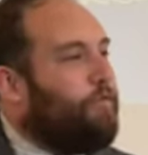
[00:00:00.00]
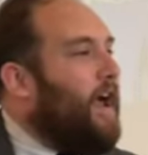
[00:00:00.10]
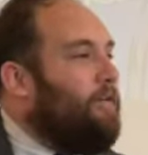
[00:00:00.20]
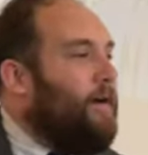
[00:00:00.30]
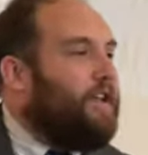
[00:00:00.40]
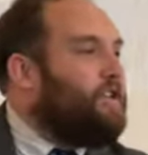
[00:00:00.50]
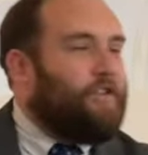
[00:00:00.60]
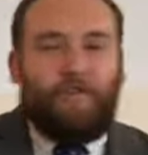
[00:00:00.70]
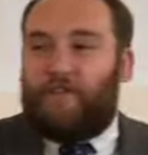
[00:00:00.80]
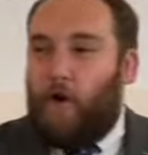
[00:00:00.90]
Prime
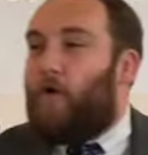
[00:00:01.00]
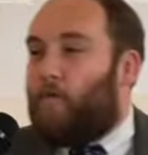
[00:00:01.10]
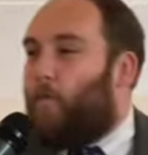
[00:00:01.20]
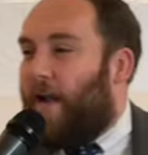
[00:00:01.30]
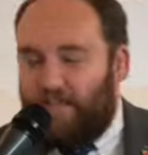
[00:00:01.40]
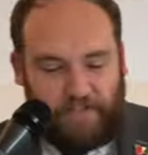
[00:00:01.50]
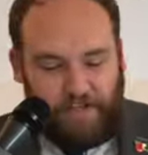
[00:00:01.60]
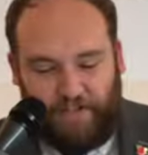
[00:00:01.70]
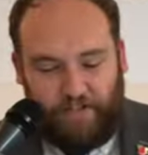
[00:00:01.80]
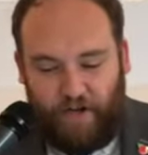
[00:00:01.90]
Minister Sir
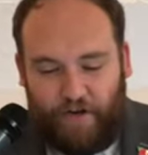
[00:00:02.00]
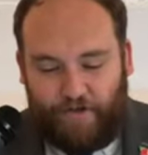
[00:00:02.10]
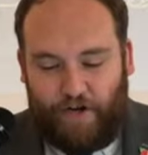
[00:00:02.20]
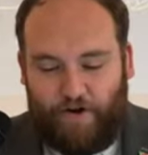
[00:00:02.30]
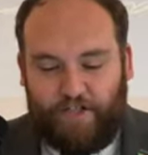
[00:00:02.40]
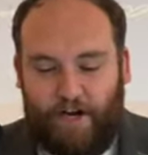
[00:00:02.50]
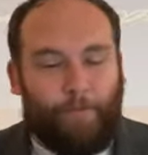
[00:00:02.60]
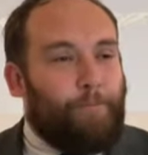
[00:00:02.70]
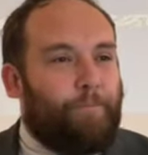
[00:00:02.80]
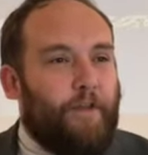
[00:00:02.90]
Winston Churchill.